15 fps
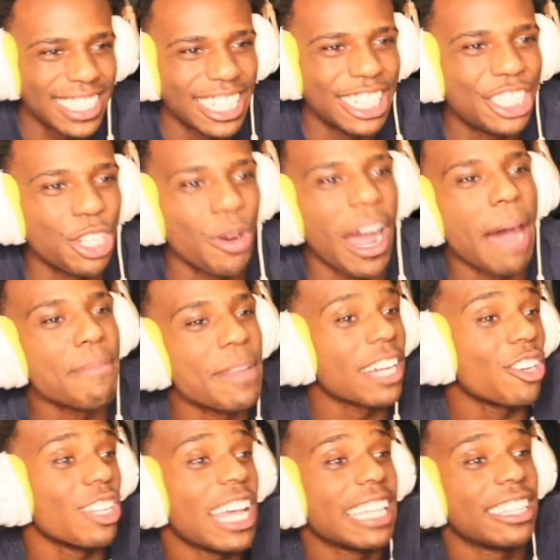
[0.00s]
Dude, I'm not
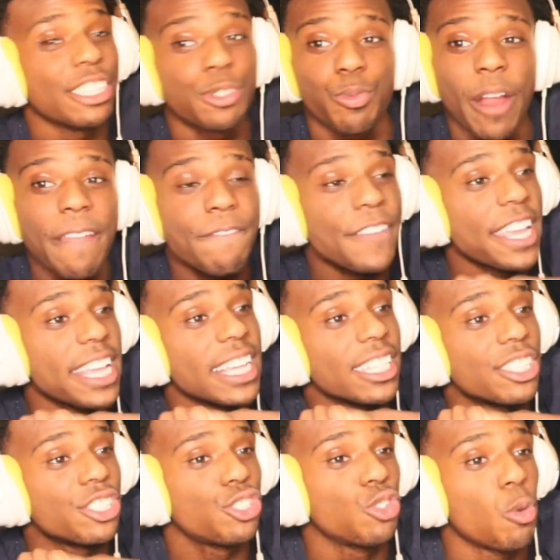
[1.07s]
gonna lie, this refit fit is
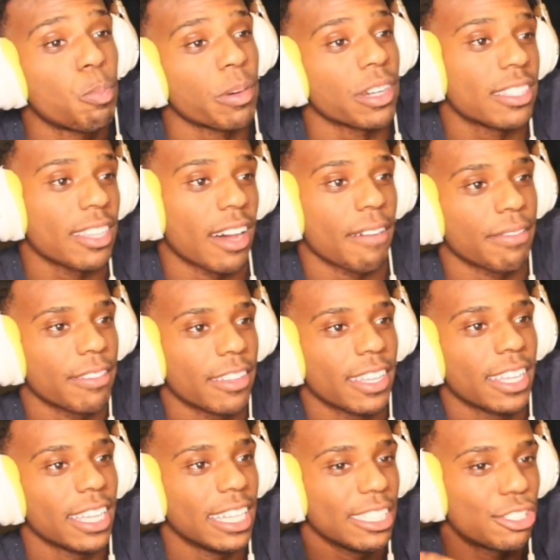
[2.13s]
super tough.
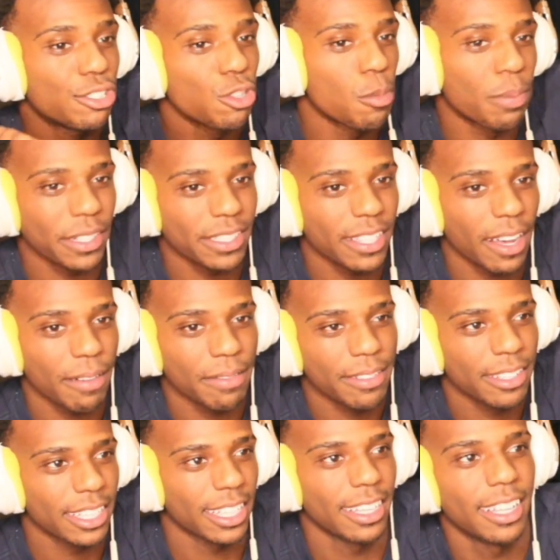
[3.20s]
It's super tough.
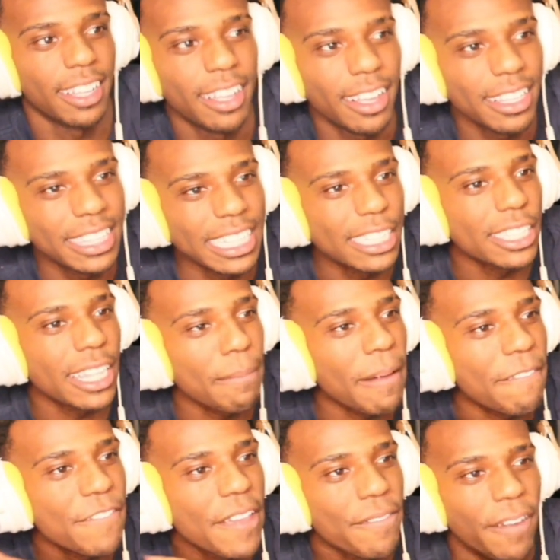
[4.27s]
This is like my
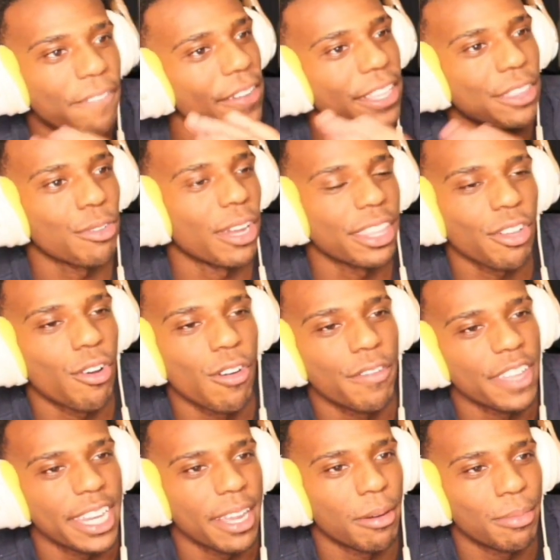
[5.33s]
favorite fit throughout the whole
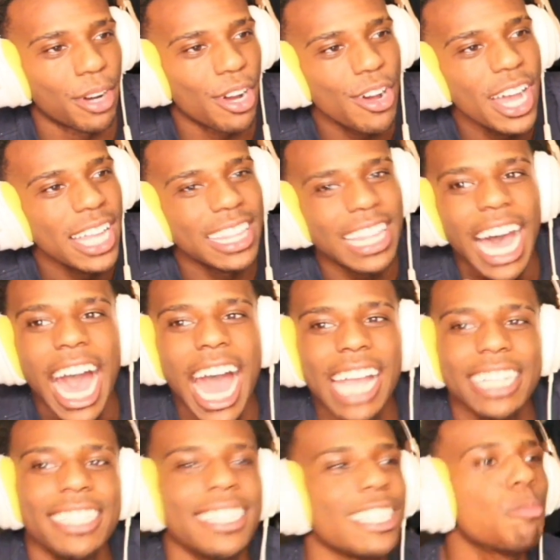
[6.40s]
video, bro. The
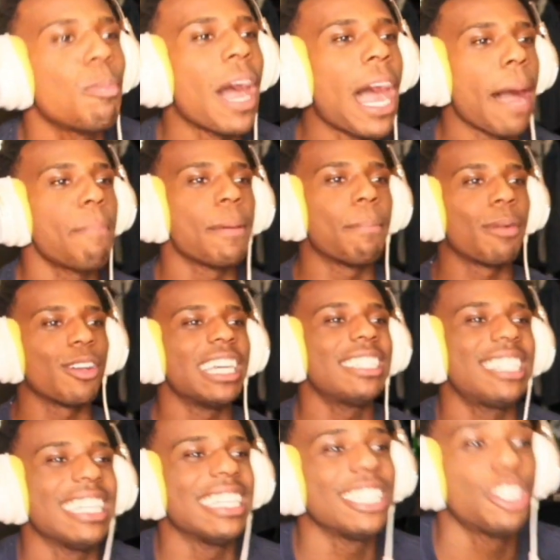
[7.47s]
ice is popping, bro. That
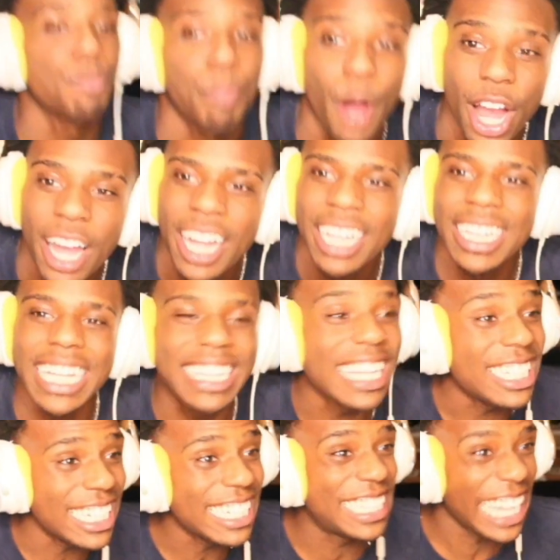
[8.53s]
shit spark like that
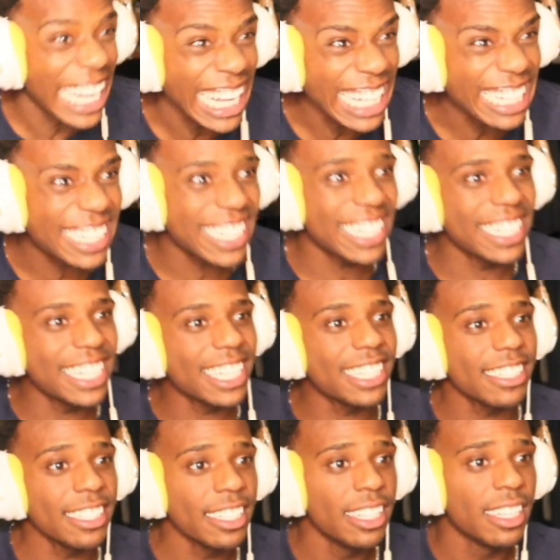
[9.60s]
shit dancing,
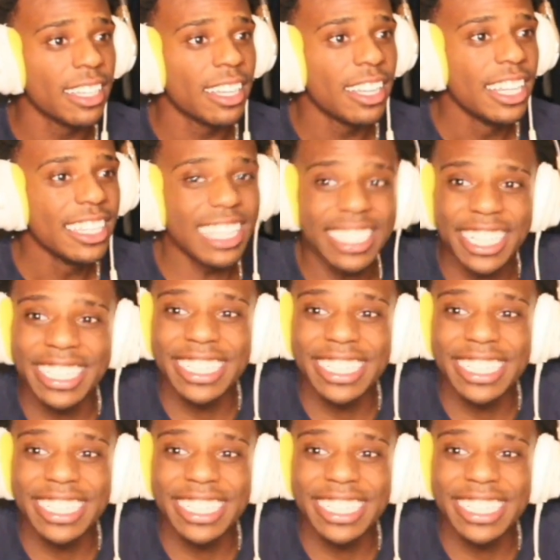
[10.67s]
nigga. That shit